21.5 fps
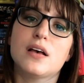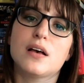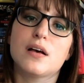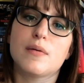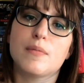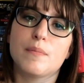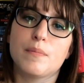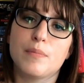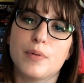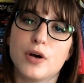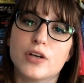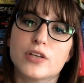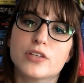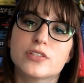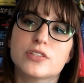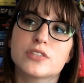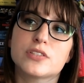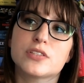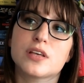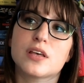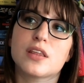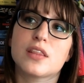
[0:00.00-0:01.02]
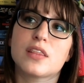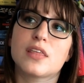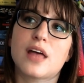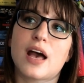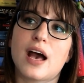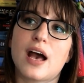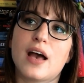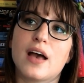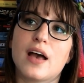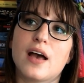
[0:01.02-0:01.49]
books
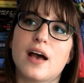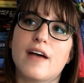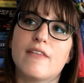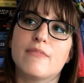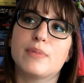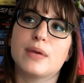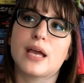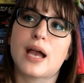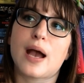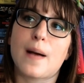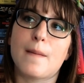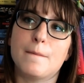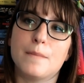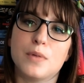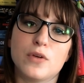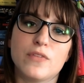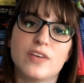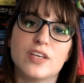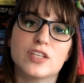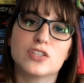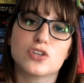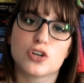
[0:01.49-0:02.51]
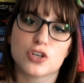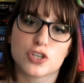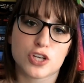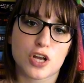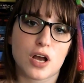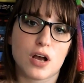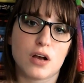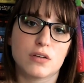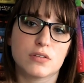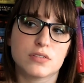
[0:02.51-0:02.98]
that have become movies or
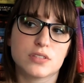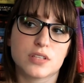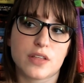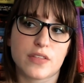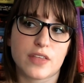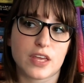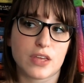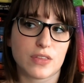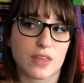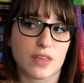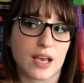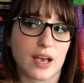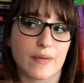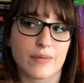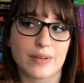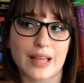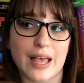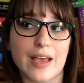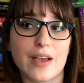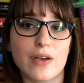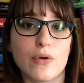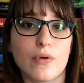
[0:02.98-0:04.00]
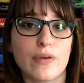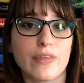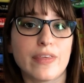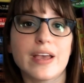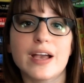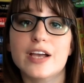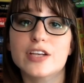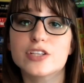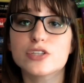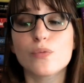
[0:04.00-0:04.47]
shows that you think I would like or
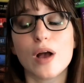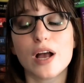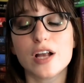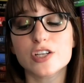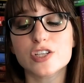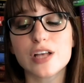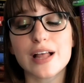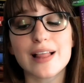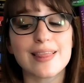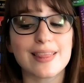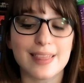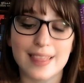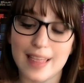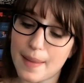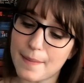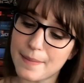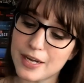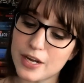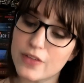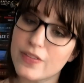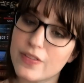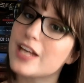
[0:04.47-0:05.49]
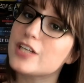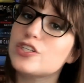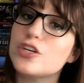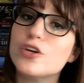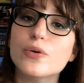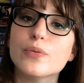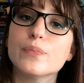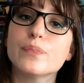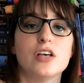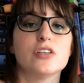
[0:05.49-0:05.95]
think I should watch, let me know that
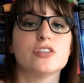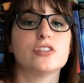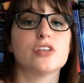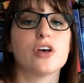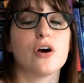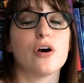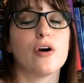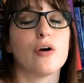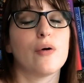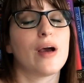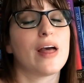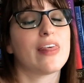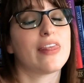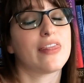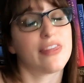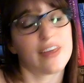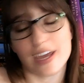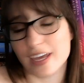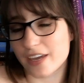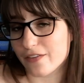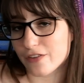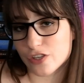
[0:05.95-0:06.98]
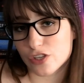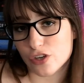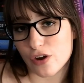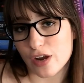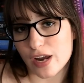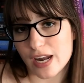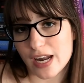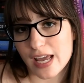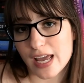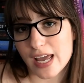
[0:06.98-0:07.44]
too. So thank you for
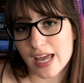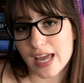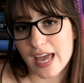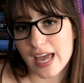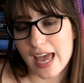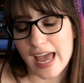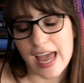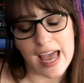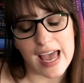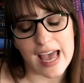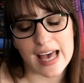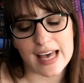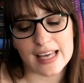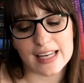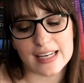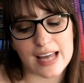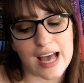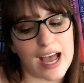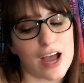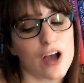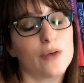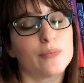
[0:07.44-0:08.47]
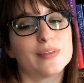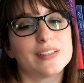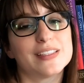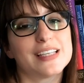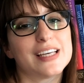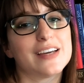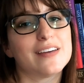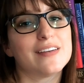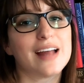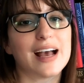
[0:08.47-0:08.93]
joining, and I hope to
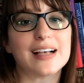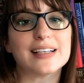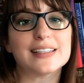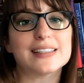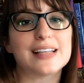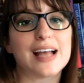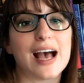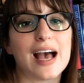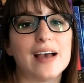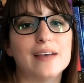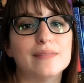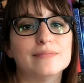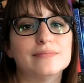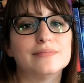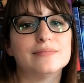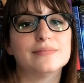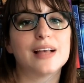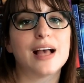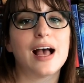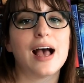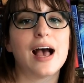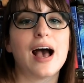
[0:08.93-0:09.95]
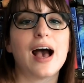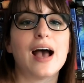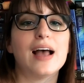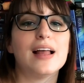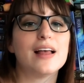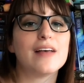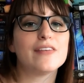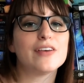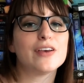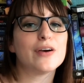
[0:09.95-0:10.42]
see you next time. I
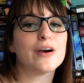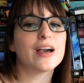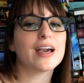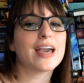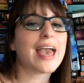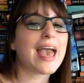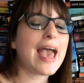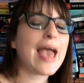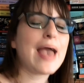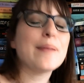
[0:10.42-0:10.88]
love you. Okay,